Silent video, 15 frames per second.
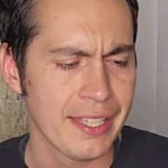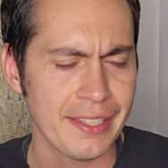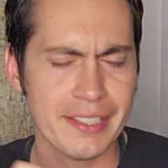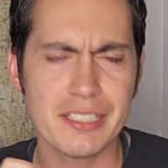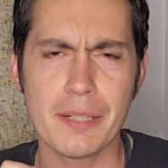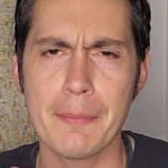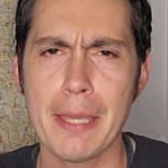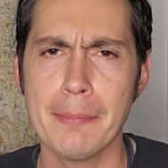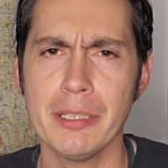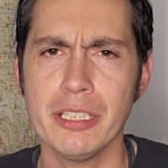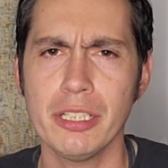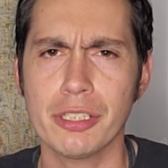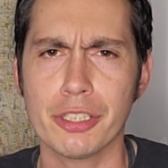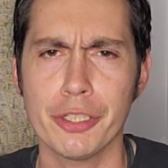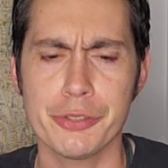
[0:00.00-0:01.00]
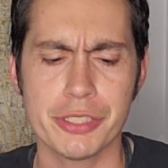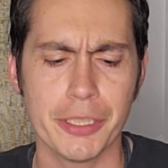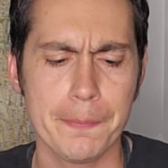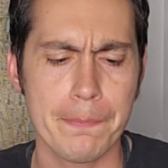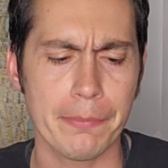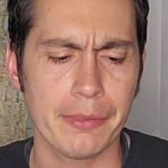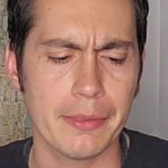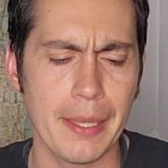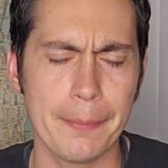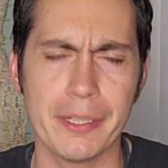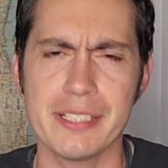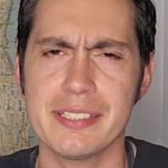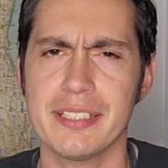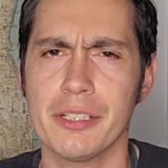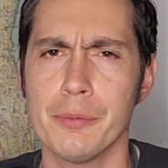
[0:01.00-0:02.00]
These are maybe a little closer. I'm going to
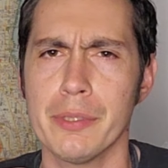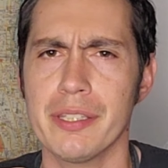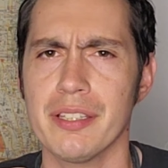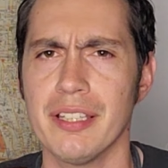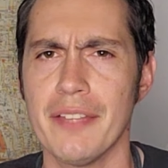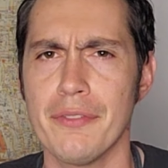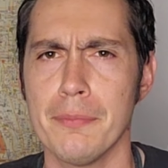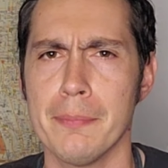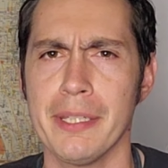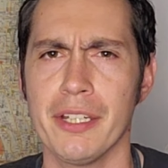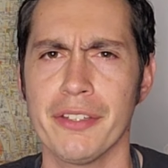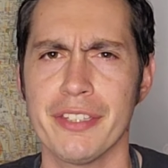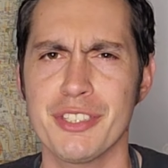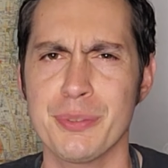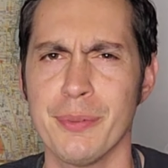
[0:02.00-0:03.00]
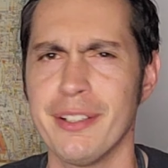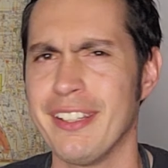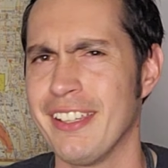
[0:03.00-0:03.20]
stick with 11B on this one,